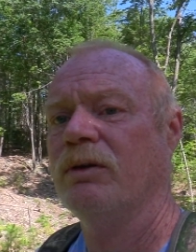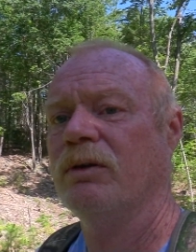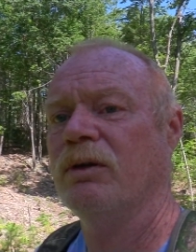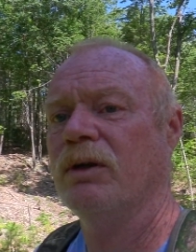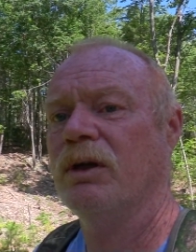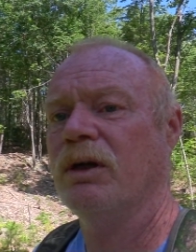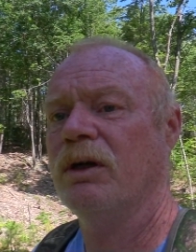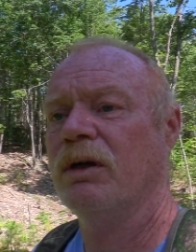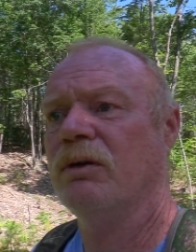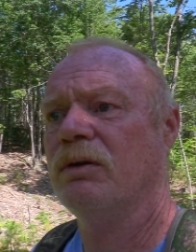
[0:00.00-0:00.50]

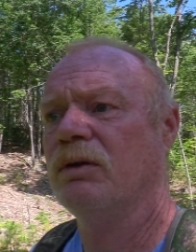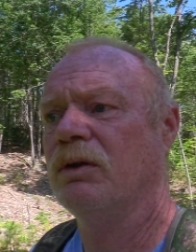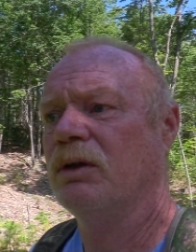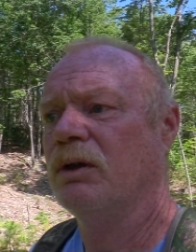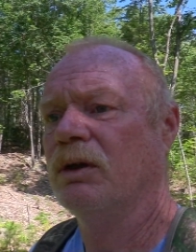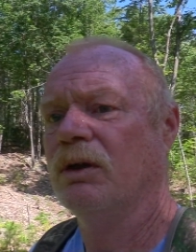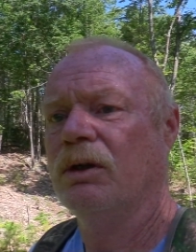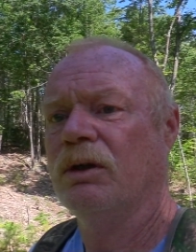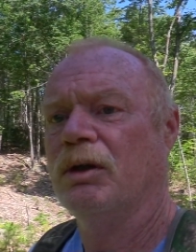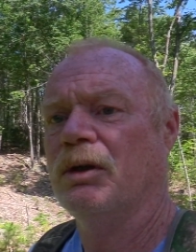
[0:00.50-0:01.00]

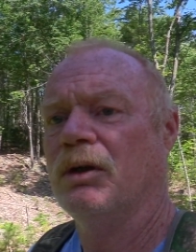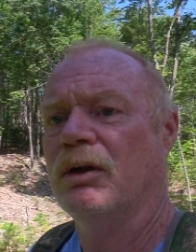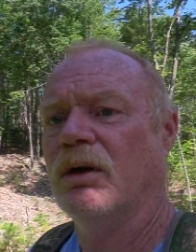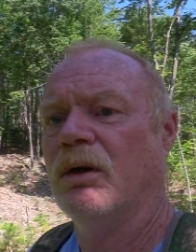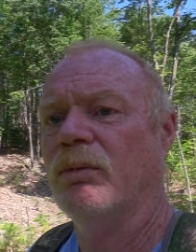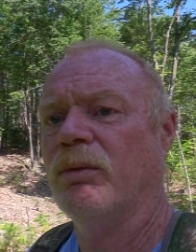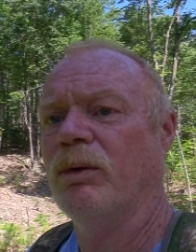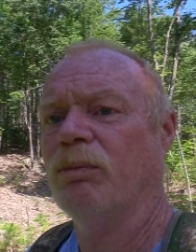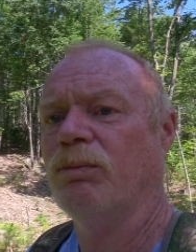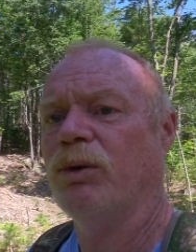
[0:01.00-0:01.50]

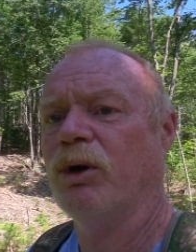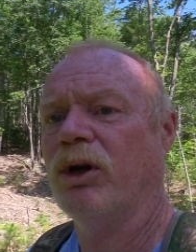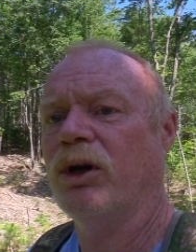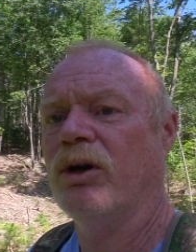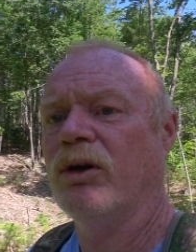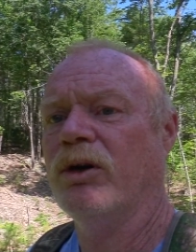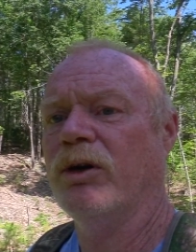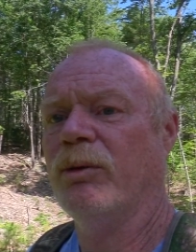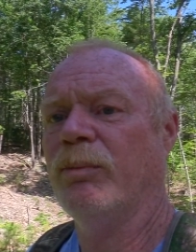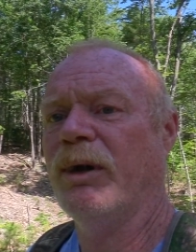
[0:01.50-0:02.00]
I'm going to put it
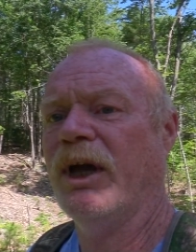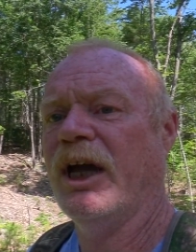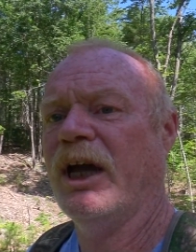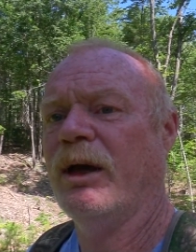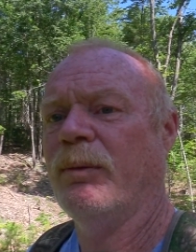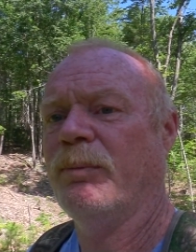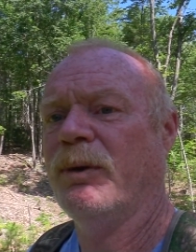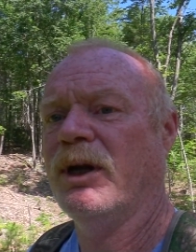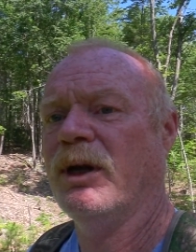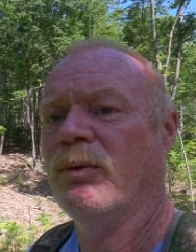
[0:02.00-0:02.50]
on the
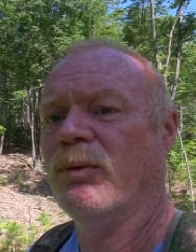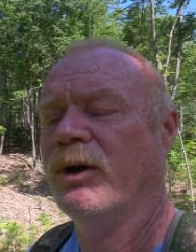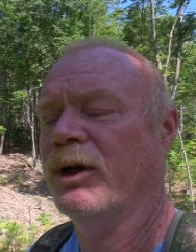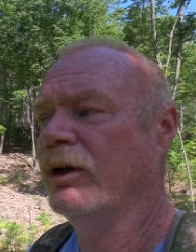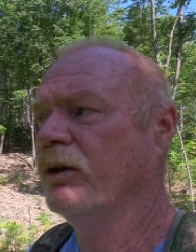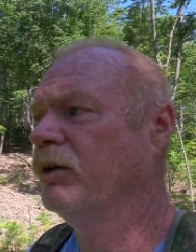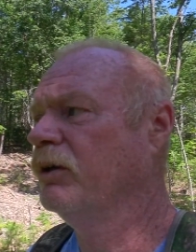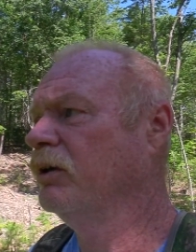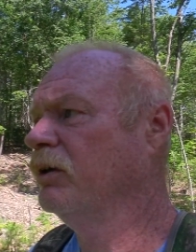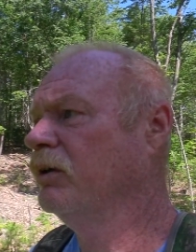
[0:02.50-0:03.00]
map anyway.